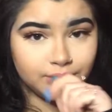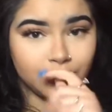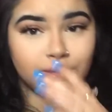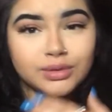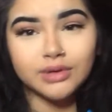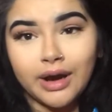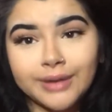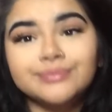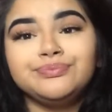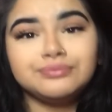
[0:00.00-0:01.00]
Ooh,
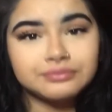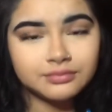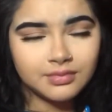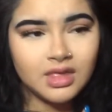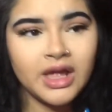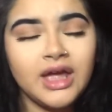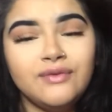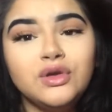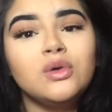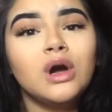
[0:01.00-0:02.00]
sorry.
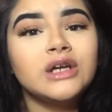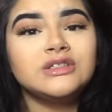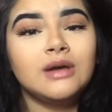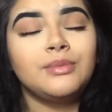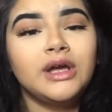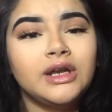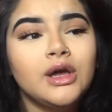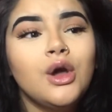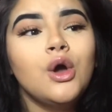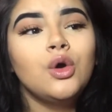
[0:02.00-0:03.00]
If you are someone
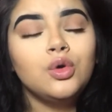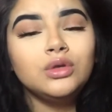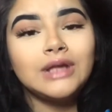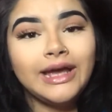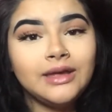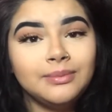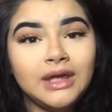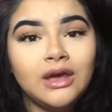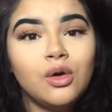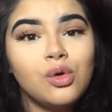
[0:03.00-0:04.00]
who, like
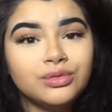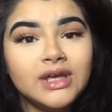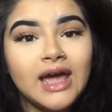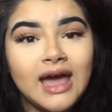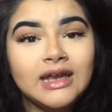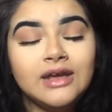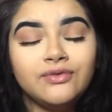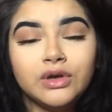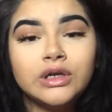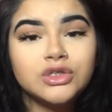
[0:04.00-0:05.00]
me, only had it
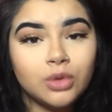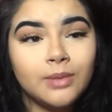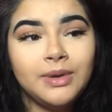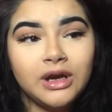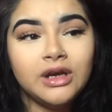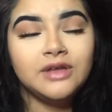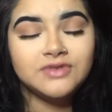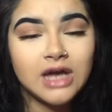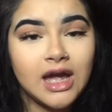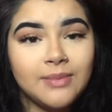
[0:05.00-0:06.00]
for a short period of
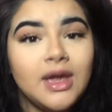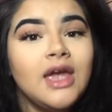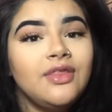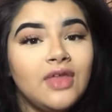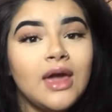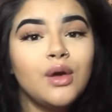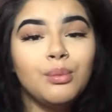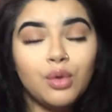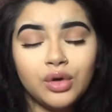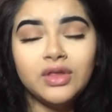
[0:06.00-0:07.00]
time, they
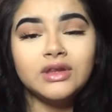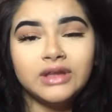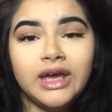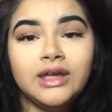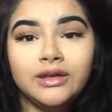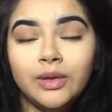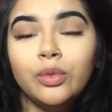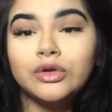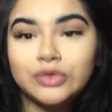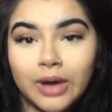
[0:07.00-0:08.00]
more than likely
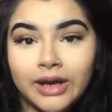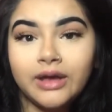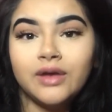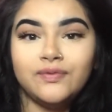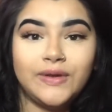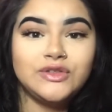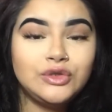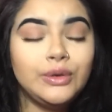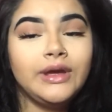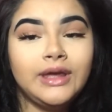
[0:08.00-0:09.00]
will try to convince
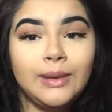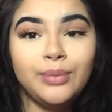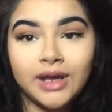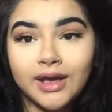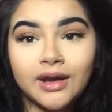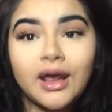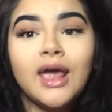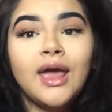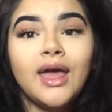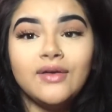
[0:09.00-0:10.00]
you to keep it in.
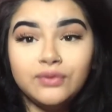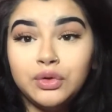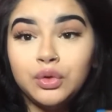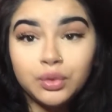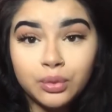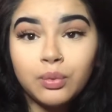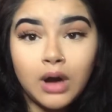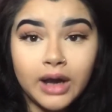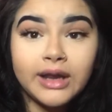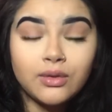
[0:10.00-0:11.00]
If you
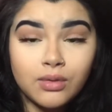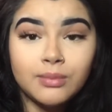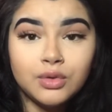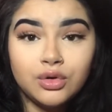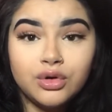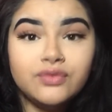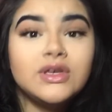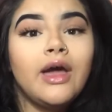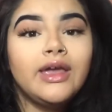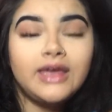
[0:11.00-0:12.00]
want it removed,
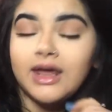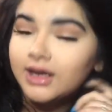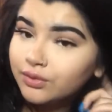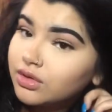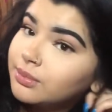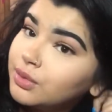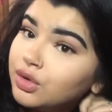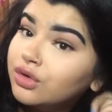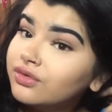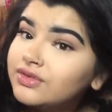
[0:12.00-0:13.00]
get it
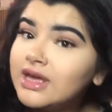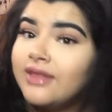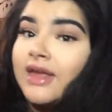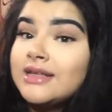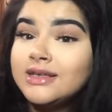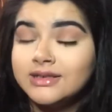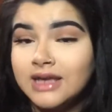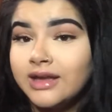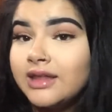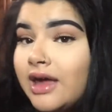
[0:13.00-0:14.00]
removed. And that's
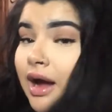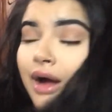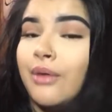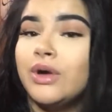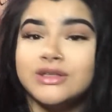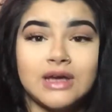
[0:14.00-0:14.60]
exactly how I was.